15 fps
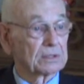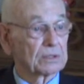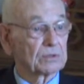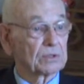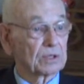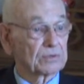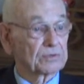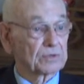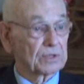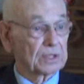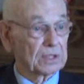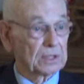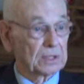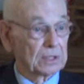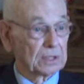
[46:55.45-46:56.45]
2 or
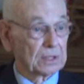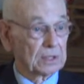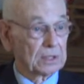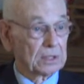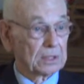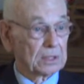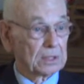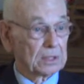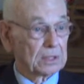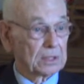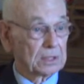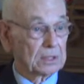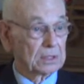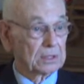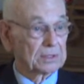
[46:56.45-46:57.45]
3
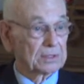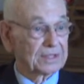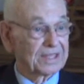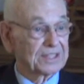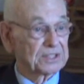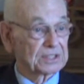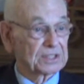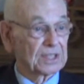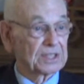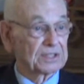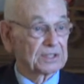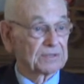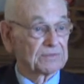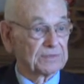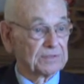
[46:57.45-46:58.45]

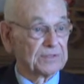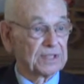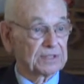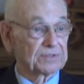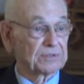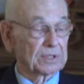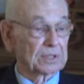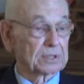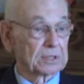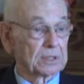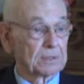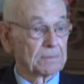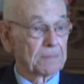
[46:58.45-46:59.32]
legislative districts.